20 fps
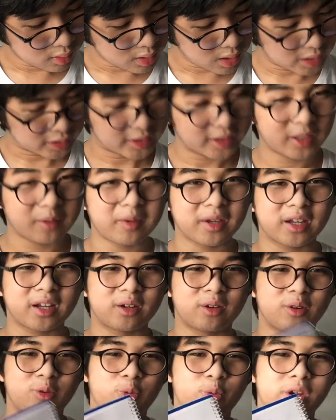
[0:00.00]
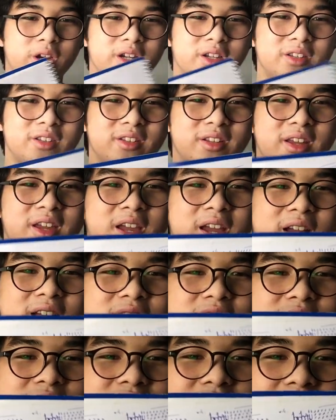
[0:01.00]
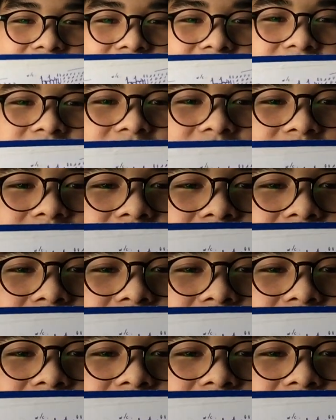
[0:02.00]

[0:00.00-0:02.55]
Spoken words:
I tried to make a weird hex